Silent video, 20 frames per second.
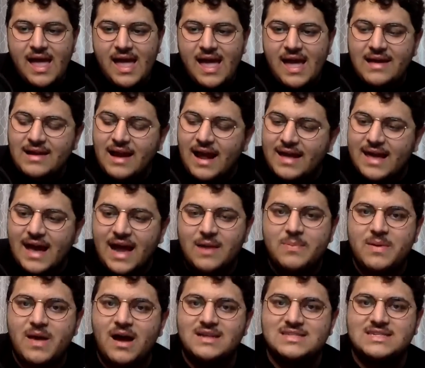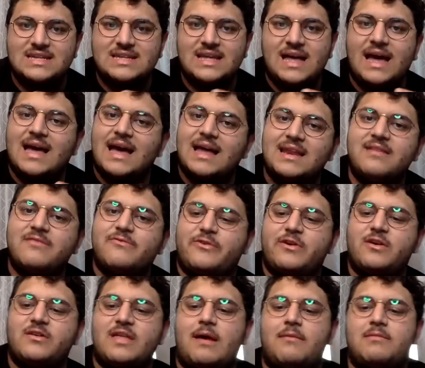and I gotta be honest, I didn't
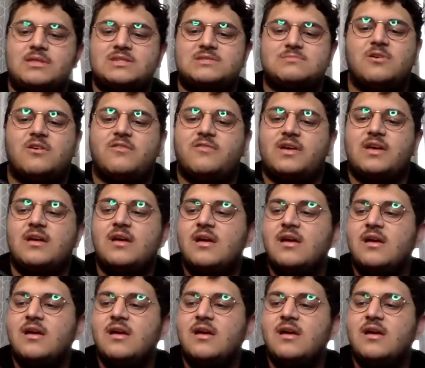feel that with this movie.